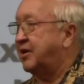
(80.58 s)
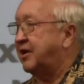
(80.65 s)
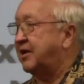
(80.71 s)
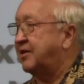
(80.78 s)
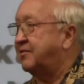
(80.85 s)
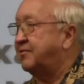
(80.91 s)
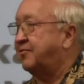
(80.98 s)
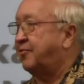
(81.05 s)
We
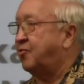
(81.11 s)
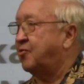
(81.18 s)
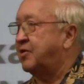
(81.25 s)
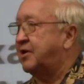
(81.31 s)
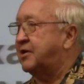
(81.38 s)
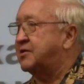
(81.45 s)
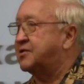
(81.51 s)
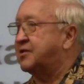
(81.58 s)
had
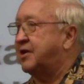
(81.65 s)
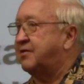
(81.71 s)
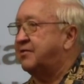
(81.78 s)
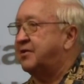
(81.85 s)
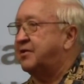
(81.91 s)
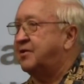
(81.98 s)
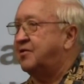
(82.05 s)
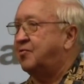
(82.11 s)

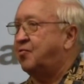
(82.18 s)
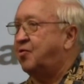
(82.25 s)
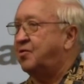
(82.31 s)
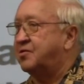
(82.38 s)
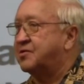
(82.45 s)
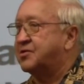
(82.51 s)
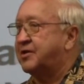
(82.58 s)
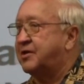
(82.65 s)
47
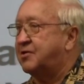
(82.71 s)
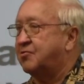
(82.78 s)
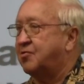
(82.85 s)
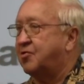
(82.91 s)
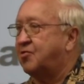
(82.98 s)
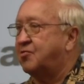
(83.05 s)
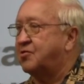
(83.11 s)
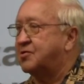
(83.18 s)
wholesale
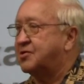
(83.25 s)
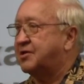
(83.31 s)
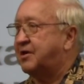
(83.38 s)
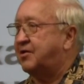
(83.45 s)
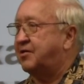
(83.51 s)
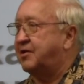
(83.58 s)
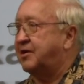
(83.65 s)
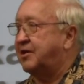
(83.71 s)
growers
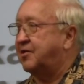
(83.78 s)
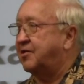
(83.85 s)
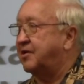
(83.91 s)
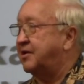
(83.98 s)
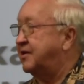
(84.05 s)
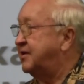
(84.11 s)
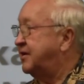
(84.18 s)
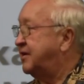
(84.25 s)
down
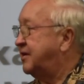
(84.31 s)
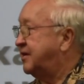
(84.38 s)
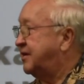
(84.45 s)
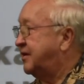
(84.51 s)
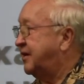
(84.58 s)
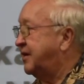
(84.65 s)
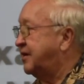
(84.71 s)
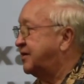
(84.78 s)
here in
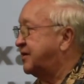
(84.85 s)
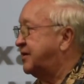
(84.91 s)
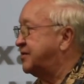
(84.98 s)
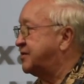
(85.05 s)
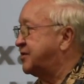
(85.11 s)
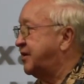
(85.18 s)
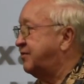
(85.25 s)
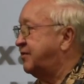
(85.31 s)

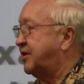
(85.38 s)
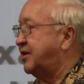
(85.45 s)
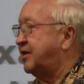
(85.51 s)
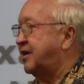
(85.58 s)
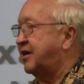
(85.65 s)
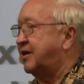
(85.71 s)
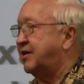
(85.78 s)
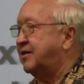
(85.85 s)

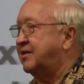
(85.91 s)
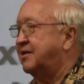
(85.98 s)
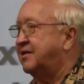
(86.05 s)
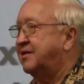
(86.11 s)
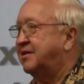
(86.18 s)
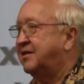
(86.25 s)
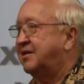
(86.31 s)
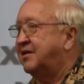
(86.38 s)
1979.
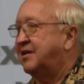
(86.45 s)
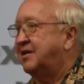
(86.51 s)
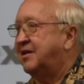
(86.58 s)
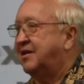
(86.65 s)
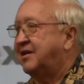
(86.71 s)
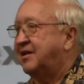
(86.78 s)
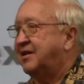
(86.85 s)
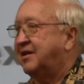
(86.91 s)

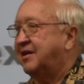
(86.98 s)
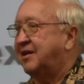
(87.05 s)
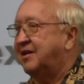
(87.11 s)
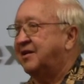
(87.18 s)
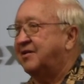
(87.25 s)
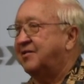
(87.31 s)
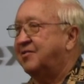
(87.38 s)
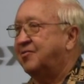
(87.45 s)

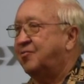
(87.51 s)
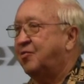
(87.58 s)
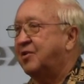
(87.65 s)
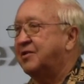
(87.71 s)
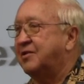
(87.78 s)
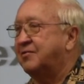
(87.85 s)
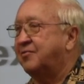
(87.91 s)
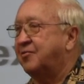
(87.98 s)
And
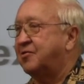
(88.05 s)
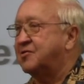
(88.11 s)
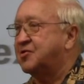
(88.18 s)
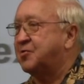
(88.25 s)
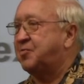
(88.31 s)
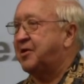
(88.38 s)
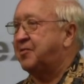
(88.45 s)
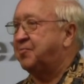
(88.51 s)
one of the
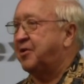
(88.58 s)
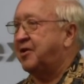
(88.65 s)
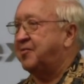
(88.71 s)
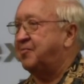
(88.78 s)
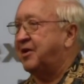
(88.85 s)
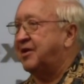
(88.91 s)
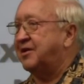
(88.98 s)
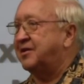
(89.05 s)
first people
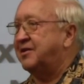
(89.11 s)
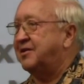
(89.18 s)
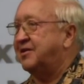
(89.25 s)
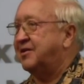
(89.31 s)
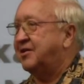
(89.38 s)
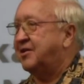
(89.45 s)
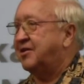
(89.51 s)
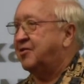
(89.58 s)
I met
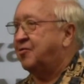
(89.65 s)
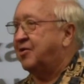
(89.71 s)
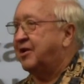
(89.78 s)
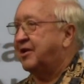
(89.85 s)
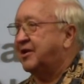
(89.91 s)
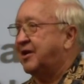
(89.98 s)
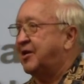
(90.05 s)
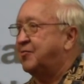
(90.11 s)

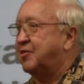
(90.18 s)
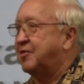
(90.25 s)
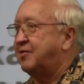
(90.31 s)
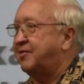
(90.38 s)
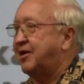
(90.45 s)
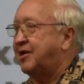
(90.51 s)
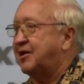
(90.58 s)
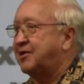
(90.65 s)
when I came to
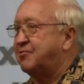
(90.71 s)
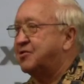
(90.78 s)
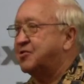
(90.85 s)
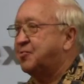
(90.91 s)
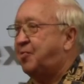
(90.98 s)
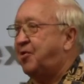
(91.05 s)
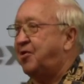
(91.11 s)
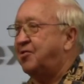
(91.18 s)
the valley
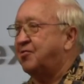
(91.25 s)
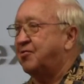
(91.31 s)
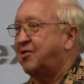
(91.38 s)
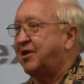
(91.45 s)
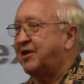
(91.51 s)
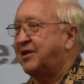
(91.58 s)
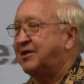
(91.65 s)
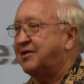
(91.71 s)
was Paul
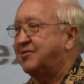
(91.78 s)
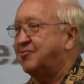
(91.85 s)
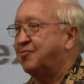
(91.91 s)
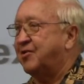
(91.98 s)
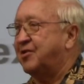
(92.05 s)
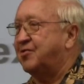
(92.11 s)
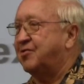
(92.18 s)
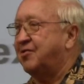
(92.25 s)
Wright,
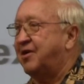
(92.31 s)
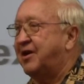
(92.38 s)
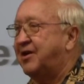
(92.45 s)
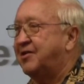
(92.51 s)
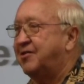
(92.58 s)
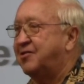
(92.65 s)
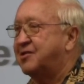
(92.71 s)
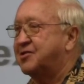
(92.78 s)
Rio
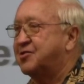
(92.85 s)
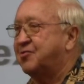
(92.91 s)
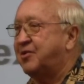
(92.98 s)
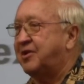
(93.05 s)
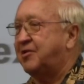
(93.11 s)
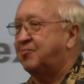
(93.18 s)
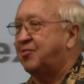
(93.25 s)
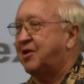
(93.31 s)
Grande
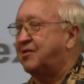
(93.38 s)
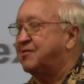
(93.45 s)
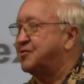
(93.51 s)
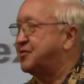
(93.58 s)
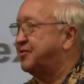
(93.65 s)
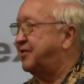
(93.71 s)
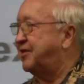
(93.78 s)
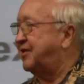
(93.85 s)
Nursery in
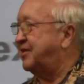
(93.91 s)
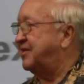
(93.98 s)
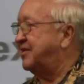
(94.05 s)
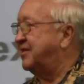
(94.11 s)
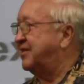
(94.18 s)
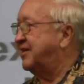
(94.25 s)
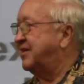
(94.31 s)
Brownsville.